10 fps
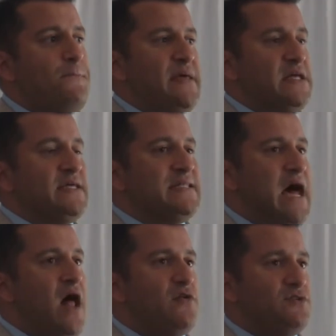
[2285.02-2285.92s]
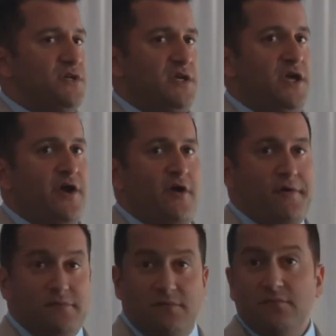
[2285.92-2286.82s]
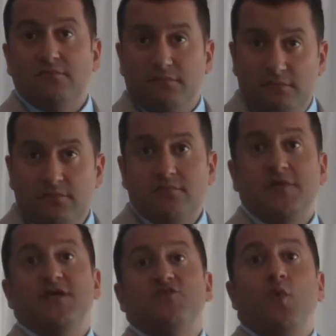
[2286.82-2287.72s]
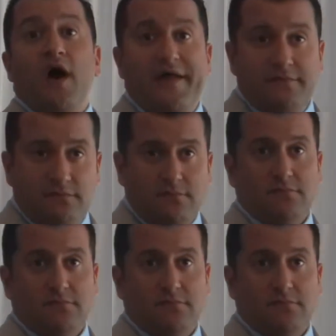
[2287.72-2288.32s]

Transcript: of $1 billion a year is what?